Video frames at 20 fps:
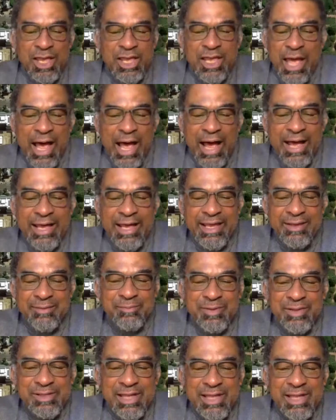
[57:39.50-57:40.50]
I
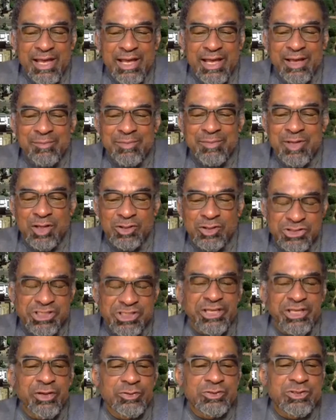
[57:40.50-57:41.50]

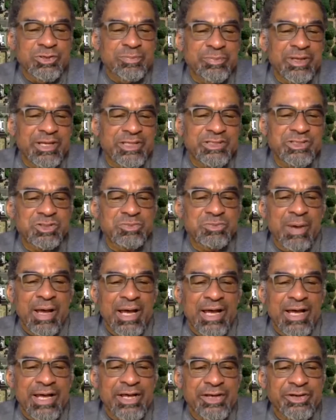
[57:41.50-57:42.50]
continue to be
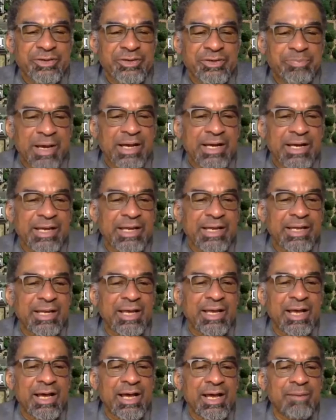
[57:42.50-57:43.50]
inspired by
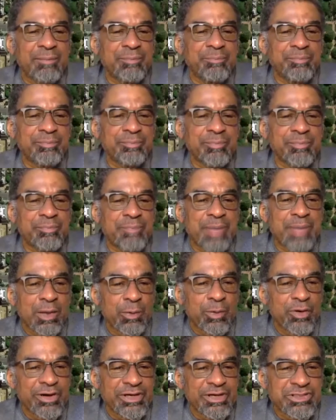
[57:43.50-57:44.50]
Belo
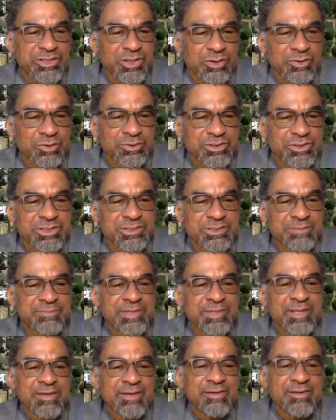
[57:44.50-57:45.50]
Horizonte.
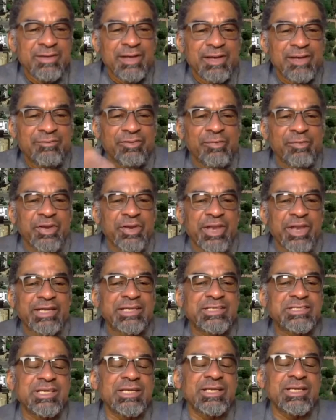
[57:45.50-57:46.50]
From the
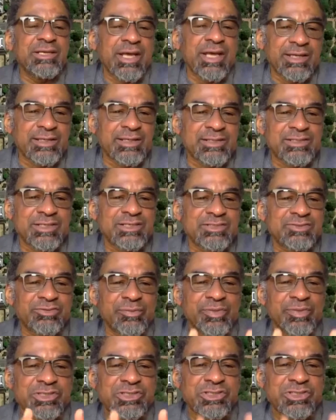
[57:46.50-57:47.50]
1990s, from
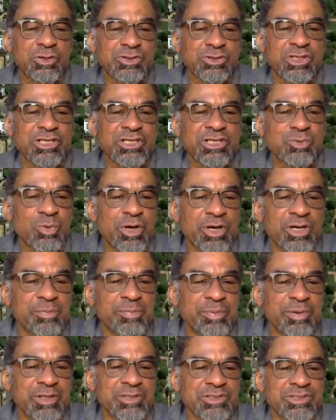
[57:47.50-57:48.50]
the Socialist Worker
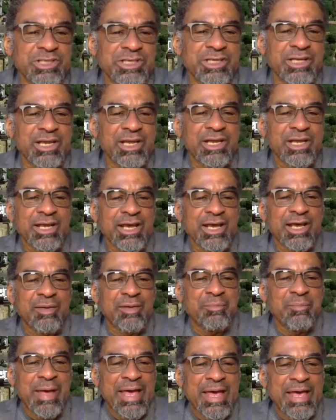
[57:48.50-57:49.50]
Party
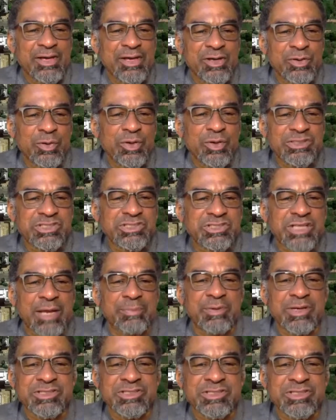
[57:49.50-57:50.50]
mayor who
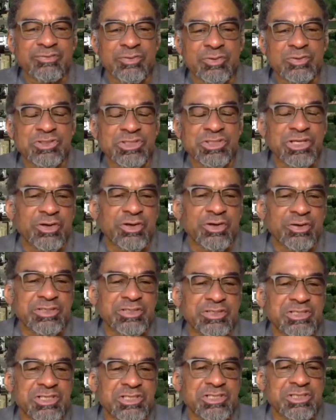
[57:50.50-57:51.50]
established the food security
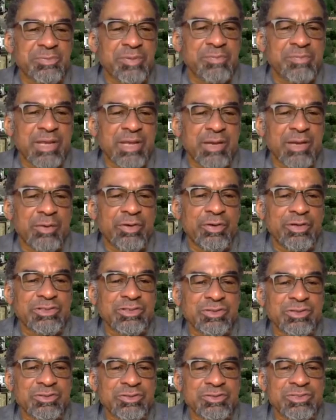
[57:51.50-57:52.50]
system in Belo
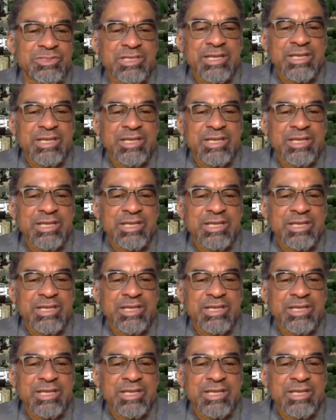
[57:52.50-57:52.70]
Horizonte,